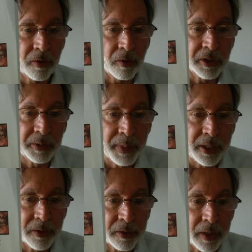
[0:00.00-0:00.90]
or
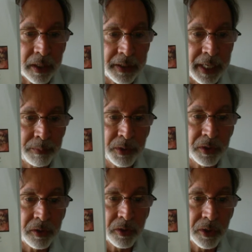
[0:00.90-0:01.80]
speaker attempts
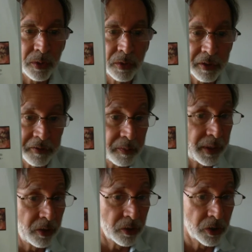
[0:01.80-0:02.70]
to use a
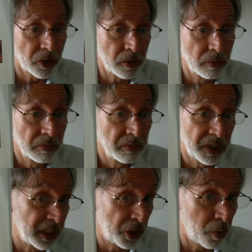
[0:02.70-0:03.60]
familiar
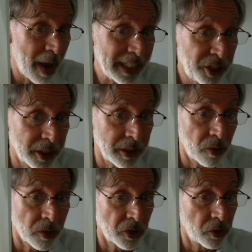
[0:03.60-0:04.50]
situation
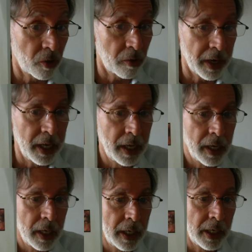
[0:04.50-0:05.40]
or story
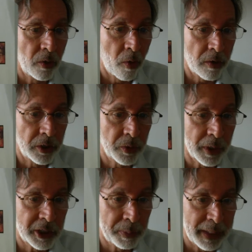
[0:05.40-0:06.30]
in order to
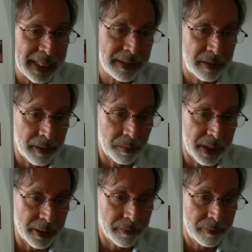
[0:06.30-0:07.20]
explain
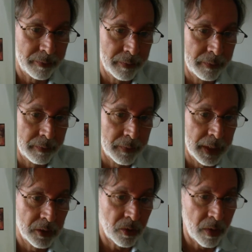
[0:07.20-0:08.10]
something.
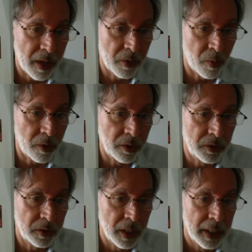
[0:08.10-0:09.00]
So in other
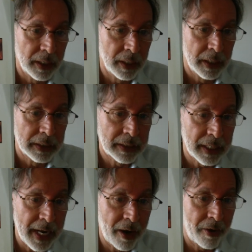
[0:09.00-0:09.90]
words,
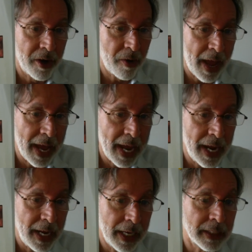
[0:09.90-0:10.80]
scenario
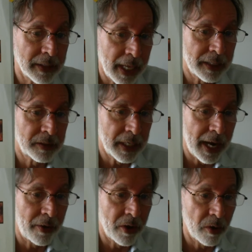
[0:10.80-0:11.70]
A is like
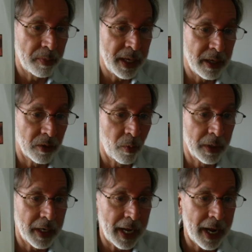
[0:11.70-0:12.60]
scenario B, and the one
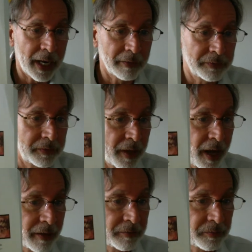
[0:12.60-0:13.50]
that I kind of thought
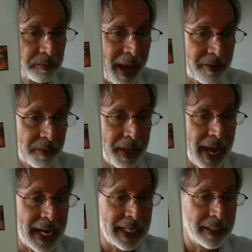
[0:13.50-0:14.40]
of back from the
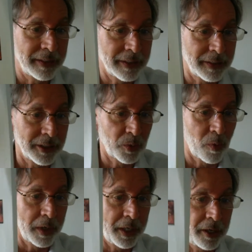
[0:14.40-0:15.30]
80s is this
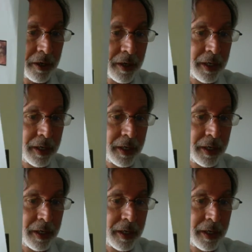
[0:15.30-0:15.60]
one here,